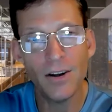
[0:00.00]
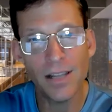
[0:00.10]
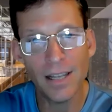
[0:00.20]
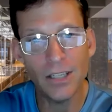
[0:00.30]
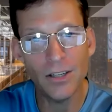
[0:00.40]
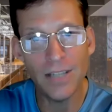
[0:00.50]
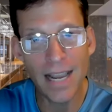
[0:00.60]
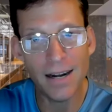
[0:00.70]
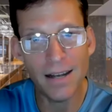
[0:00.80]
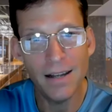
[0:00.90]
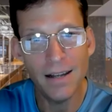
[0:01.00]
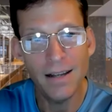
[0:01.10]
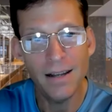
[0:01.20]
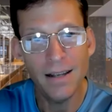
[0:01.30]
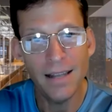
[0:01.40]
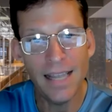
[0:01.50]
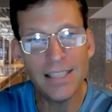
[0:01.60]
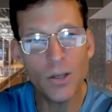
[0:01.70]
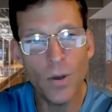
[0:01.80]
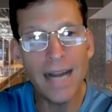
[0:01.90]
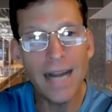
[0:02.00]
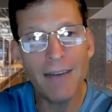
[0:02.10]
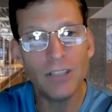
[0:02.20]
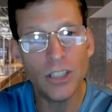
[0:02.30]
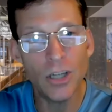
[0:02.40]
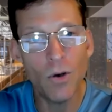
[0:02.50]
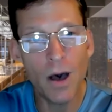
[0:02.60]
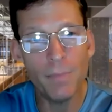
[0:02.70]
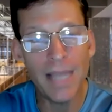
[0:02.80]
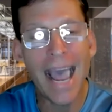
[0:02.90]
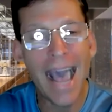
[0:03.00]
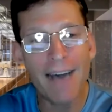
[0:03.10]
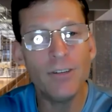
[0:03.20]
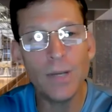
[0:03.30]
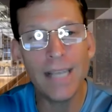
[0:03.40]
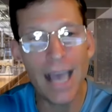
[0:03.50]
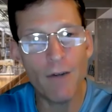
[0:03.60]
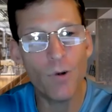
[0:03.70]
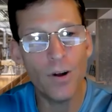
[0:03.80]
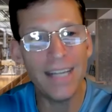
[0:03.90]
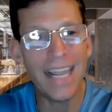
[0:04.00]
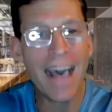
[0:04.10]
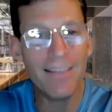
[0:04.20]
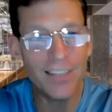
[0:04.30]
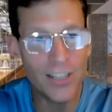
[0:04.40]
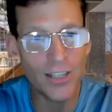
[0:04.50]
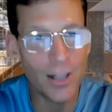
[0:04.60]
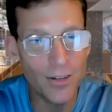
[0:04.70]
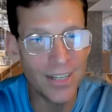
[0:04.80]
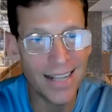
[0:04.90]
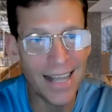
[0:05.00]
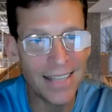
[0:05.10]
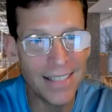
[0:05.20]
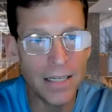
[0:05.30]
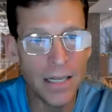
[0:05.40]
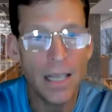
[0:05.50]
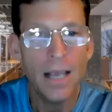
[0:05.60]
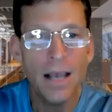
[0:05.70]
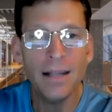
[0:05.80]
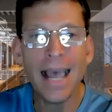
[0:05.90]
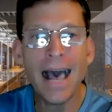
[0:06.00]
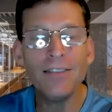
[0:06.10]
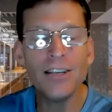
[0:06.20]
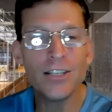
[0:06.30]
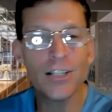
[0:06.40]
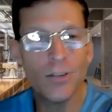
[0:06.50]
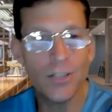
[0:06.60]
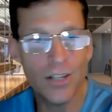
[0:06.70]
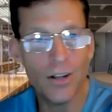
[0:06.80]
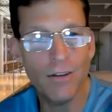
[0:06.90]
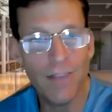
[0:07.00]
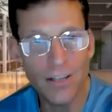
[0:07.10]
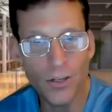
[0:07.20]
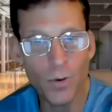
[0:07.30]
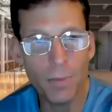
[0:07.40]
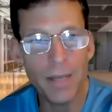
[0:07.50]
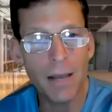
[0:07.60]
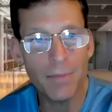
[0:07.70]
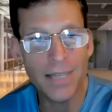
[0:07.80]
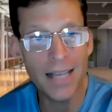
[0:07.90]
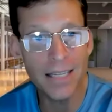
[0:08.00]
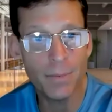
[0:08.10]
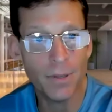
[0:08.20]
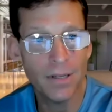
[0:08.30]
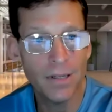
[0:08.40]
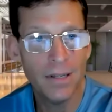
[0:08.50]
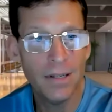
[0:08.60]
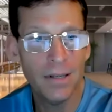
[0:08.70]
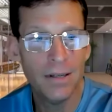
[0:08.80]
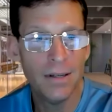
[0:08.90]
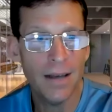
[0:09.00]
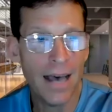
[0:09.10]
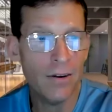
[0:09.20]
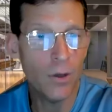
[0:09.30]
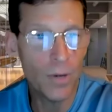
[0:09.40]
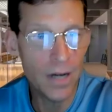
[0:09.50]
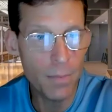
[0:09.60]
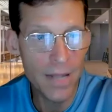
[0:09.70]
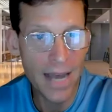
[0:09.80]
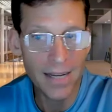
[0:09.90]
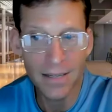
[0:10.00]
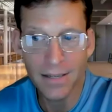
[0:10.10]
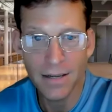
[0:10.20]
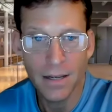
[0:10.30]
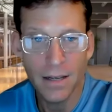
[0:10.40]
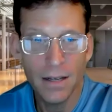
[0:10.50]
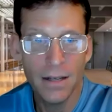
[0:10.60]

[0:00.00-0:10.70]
that are collecting your data. It's going to have to show up. They have to account for it. They have to disclose it to the SEC. They have to disclose it to their investors when it becomes sizable. I don't know what number that is